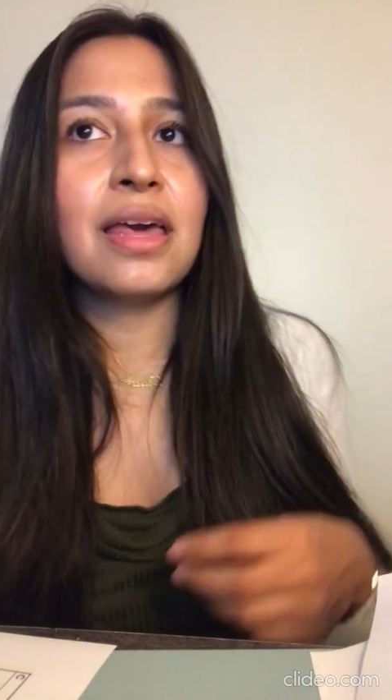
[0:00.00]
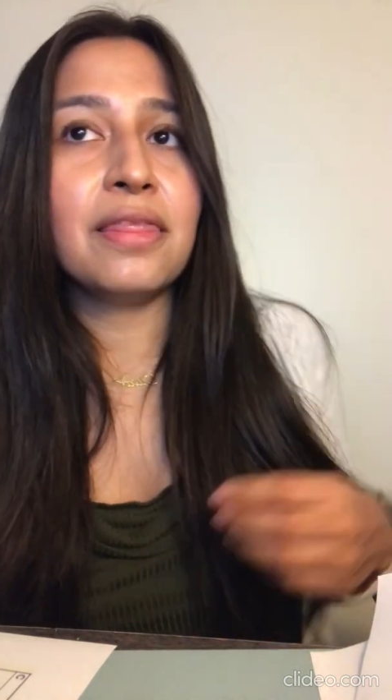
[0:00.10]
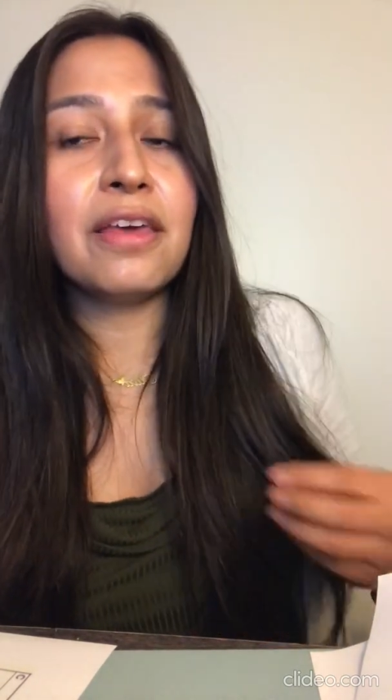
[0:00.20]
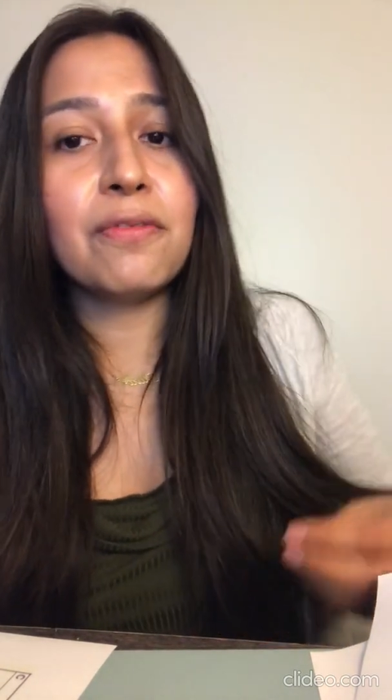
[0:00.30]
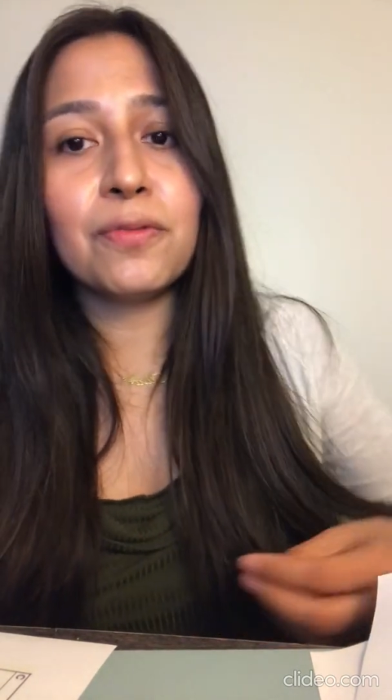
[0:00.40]

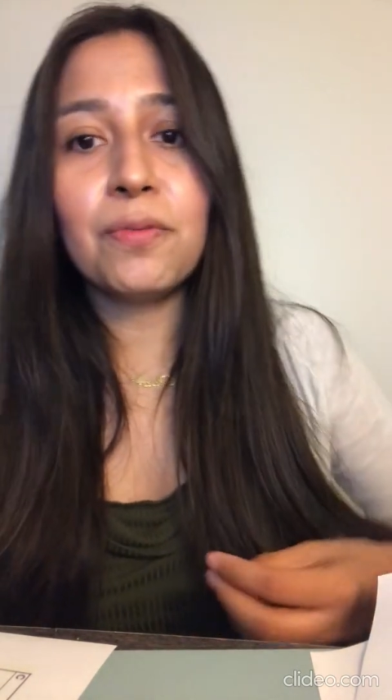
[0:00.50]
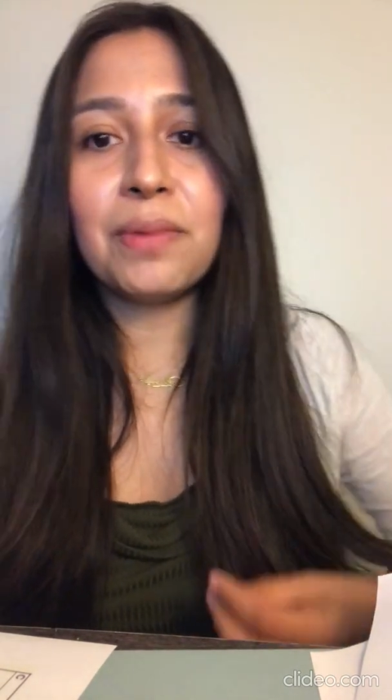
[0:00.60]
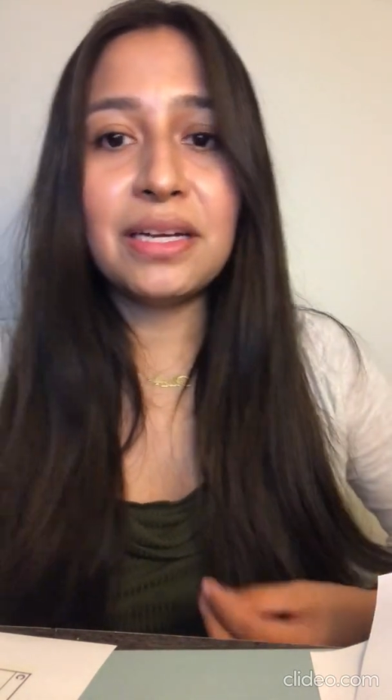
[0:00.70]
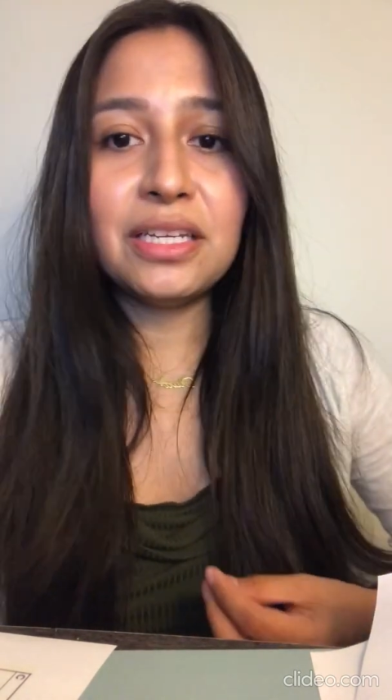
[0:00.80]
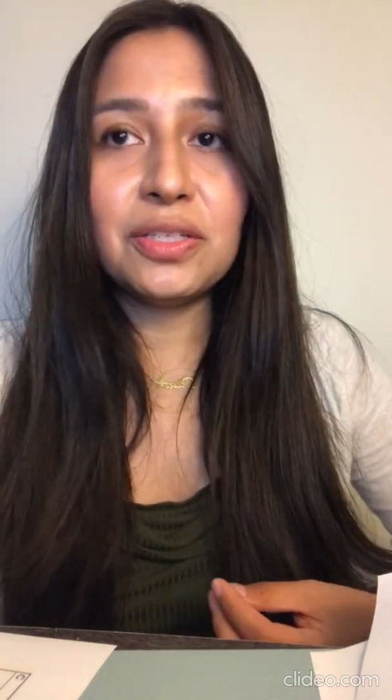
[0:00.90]
them from
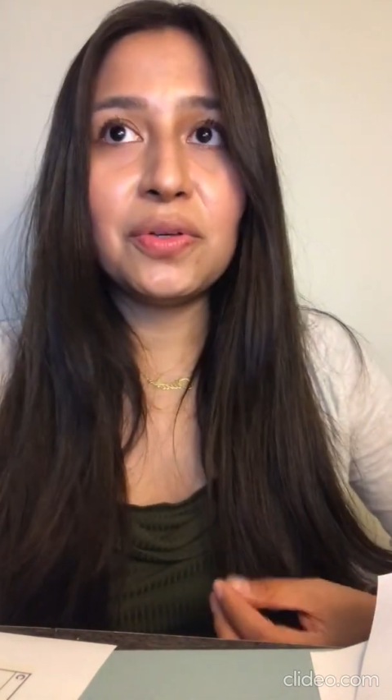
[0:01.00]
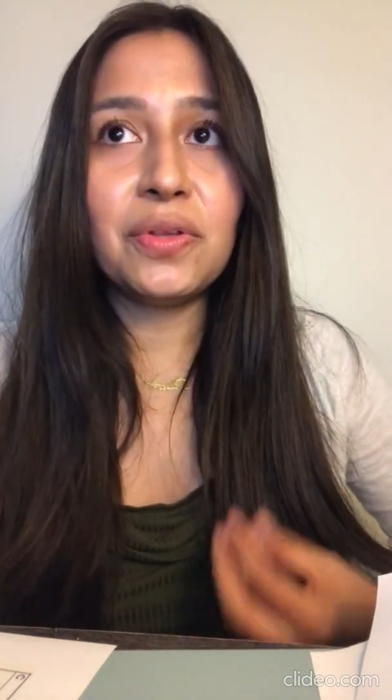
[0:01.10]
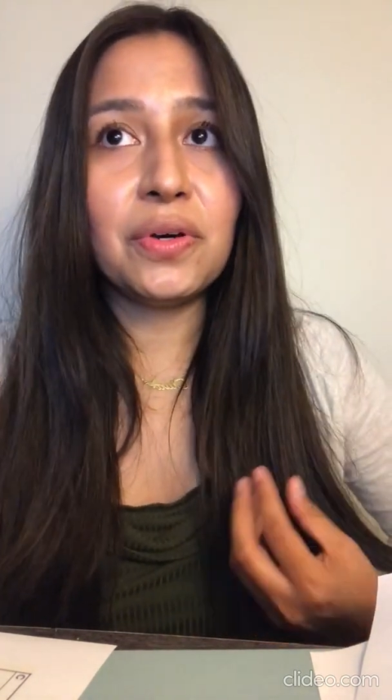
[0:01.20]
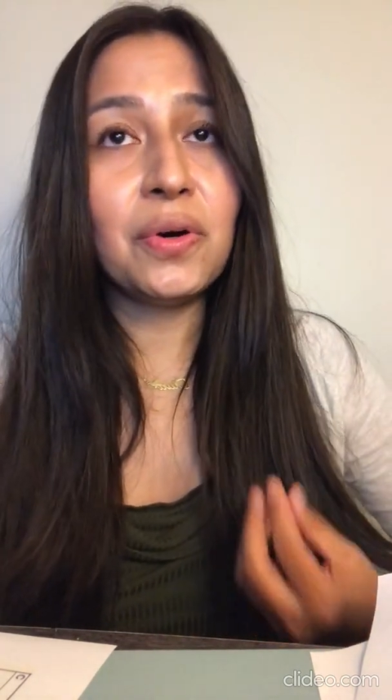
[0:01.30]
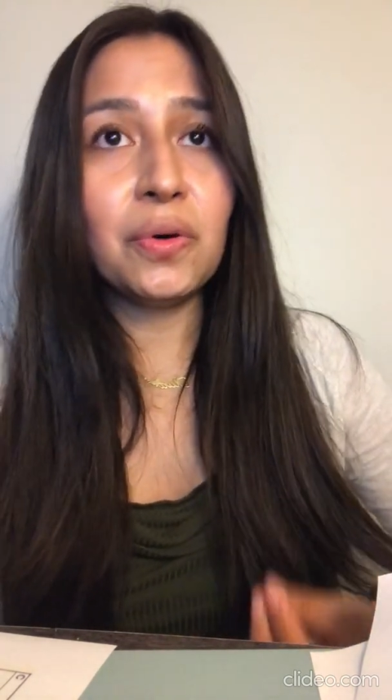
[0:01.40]
binding to
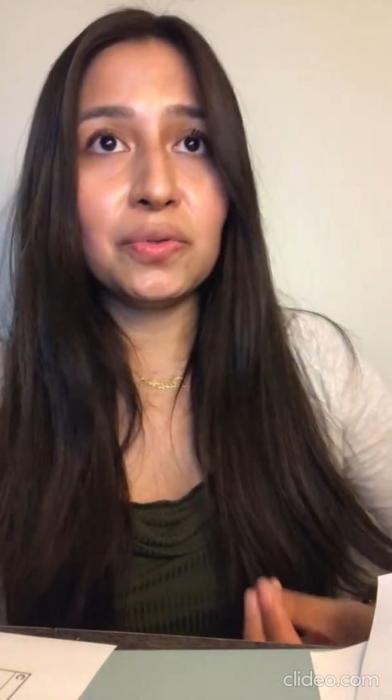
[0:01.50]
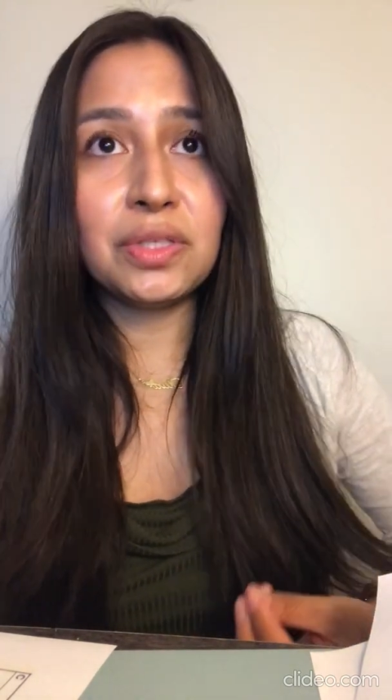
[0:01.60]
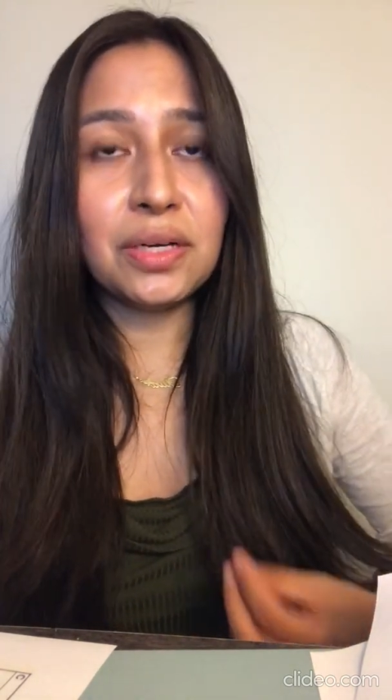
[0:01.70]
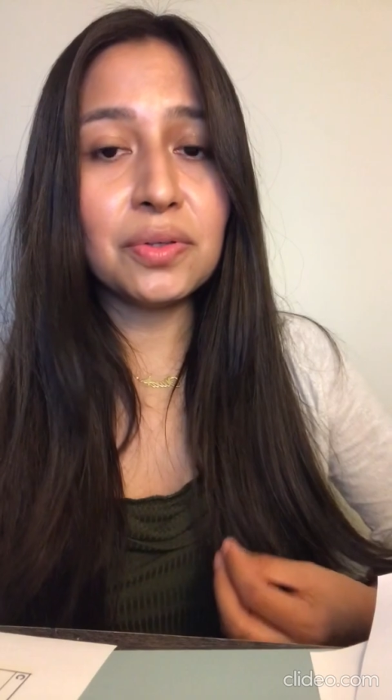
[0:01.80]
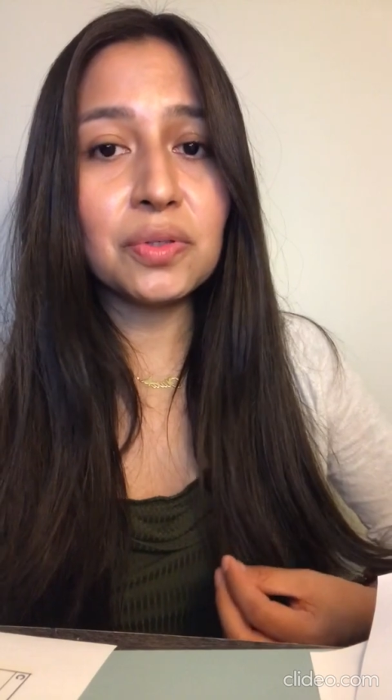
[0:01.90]
the host
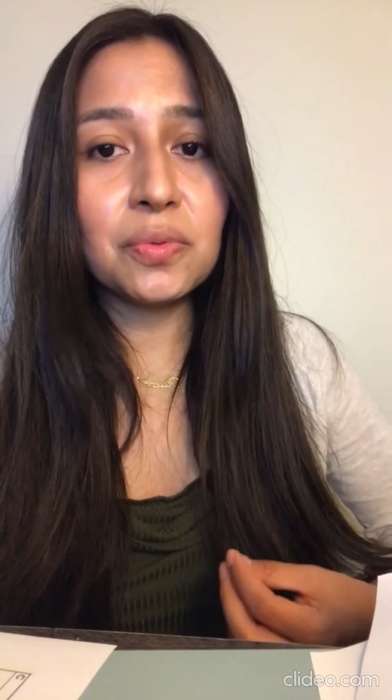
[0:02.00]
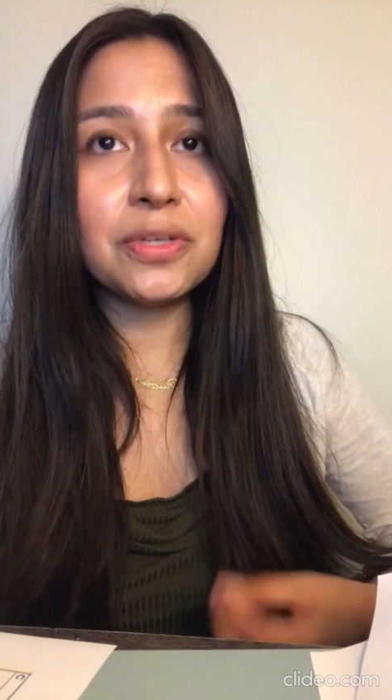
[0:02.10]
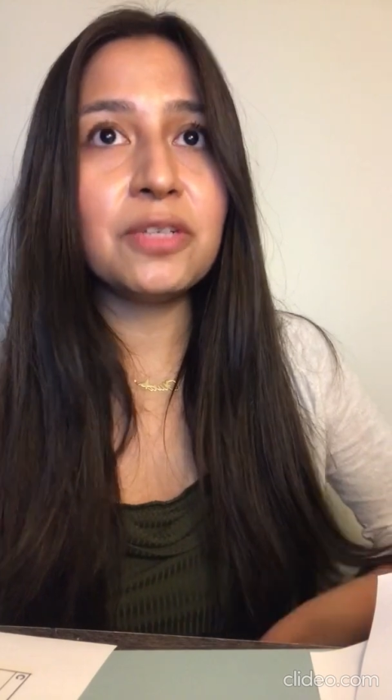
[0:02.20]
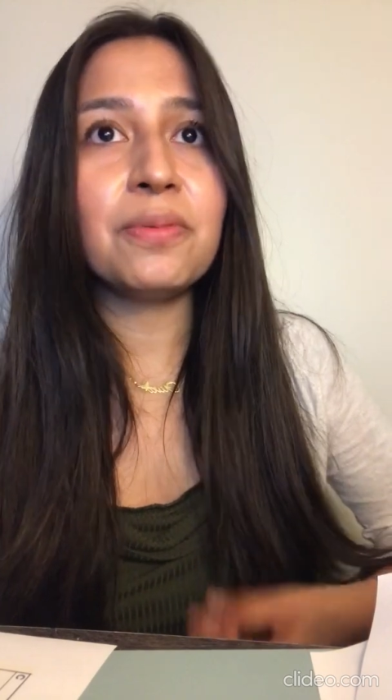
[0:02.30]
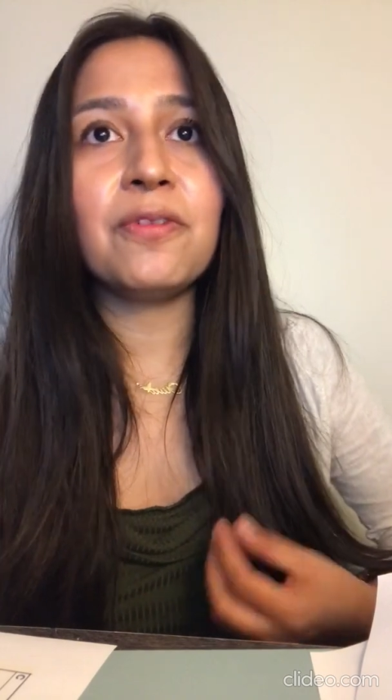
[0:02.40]
cells,
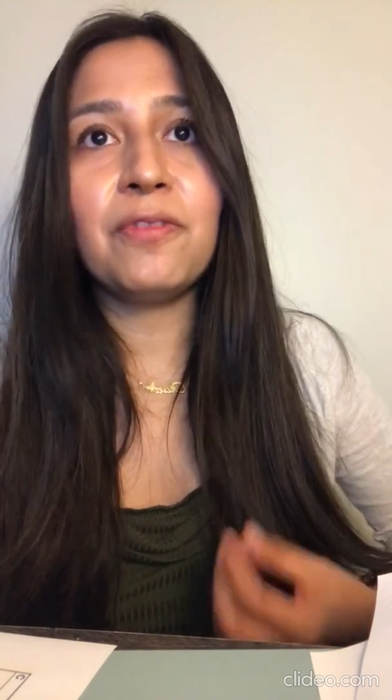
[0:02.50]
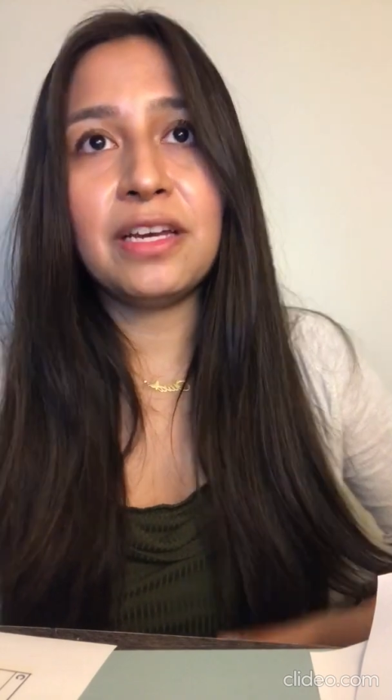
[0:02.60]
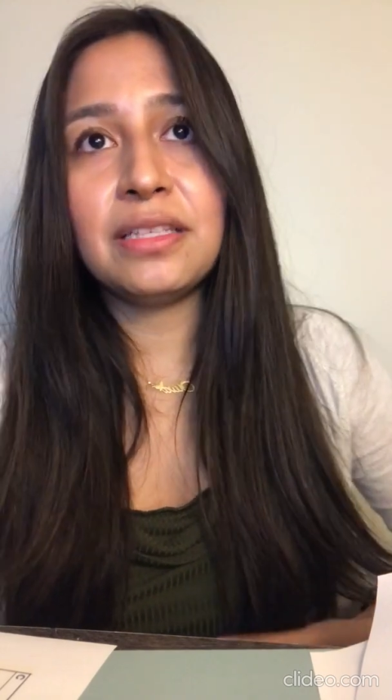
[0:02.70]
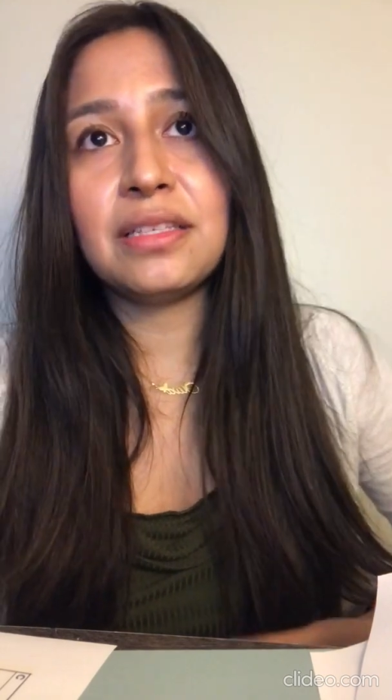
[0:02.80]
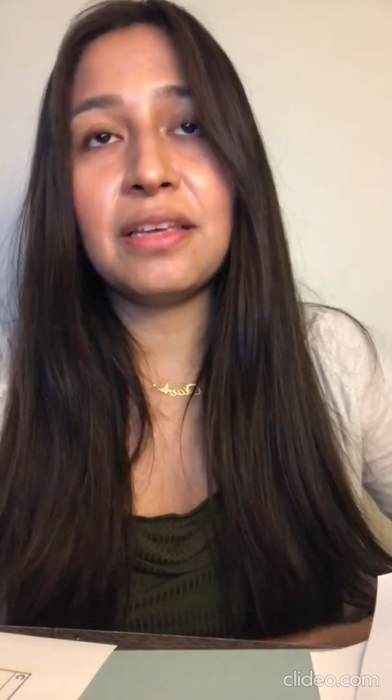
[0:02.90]
which
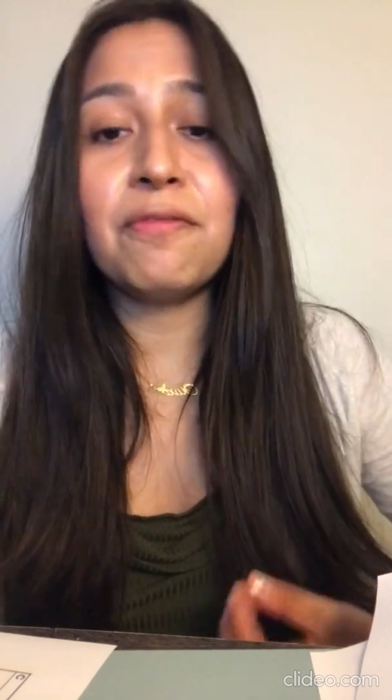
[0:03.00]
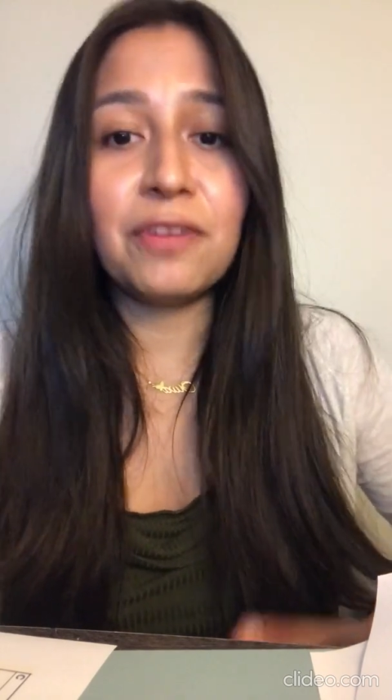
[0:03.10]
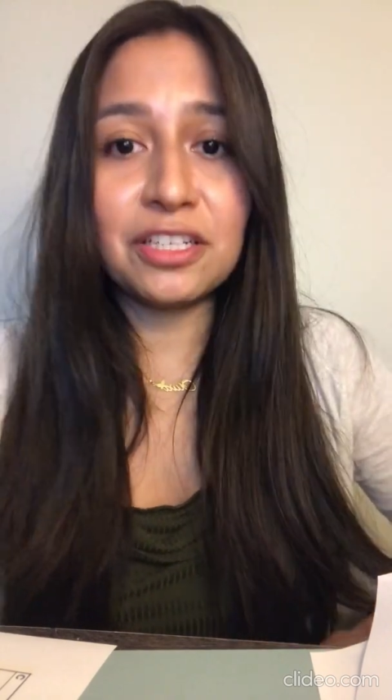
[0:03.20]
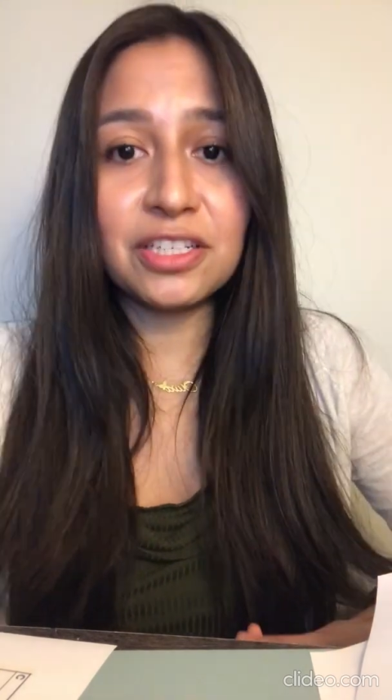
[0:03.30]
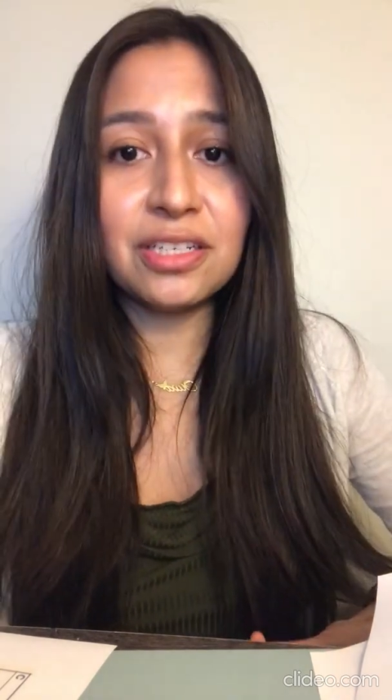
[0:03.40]
prevents
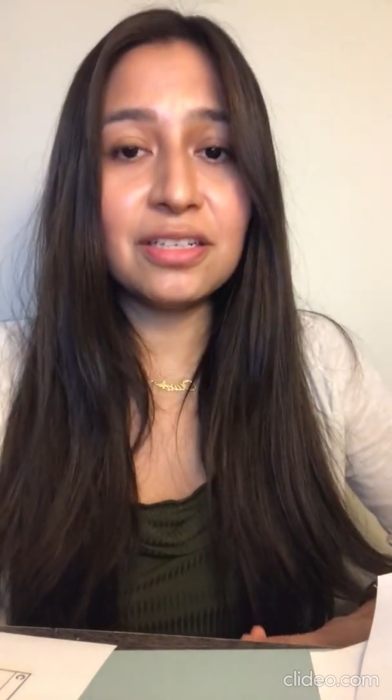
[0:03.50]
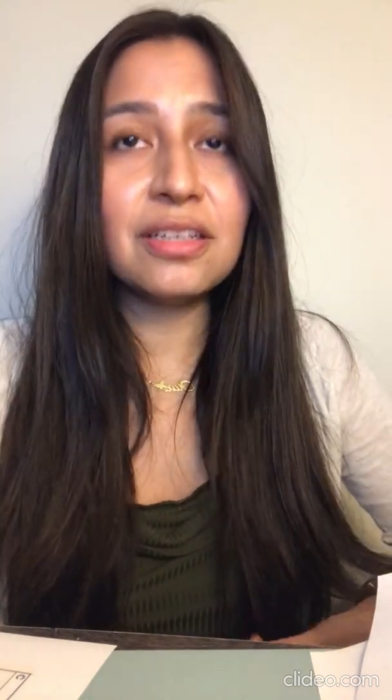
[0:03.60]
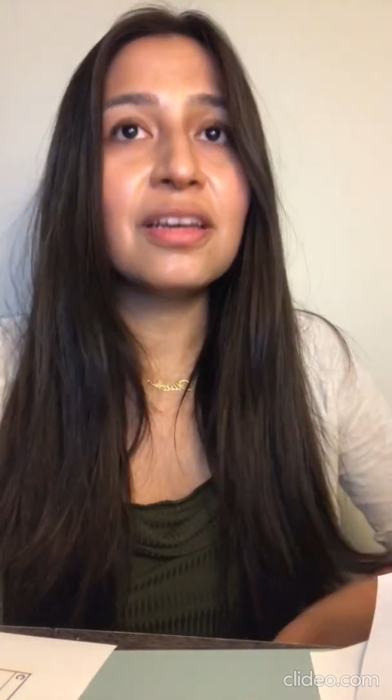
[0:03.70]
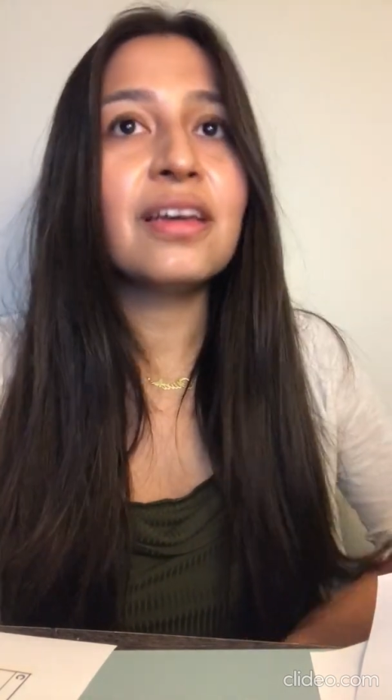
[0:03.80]
infection.